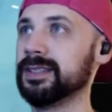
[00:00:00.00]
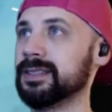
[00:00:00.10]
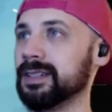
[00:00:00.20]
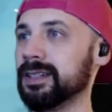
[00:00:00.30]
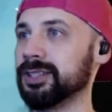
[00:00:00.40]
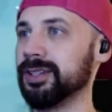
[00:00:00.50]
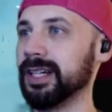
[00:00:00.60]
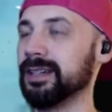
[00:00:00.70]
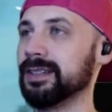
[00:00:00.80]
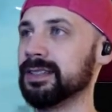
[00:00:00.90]
I'll show you.
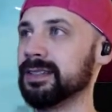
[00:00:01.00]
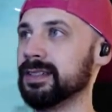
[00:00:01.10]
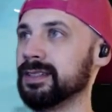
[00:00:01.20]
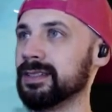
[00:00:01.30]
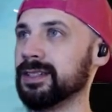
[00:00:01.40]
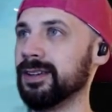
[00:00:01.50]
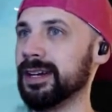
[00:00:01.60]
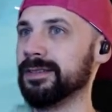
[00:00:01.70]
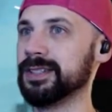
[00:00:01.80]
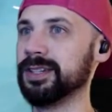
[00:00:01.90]
So
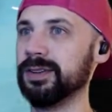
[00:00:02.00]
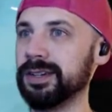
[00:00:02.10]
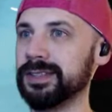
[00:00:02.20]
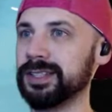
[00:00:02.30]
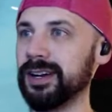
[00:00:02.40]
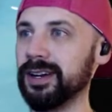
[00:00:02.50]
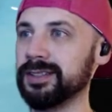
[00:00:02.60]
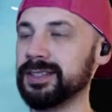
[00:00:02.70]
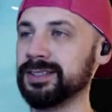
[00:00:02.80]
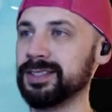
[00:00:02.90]
every single one of his
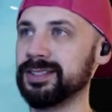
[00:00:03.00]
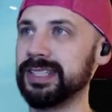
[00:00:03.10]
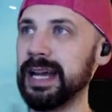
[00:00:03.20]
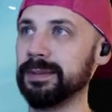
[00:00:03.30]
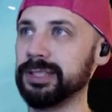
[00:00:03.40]
cards is just damage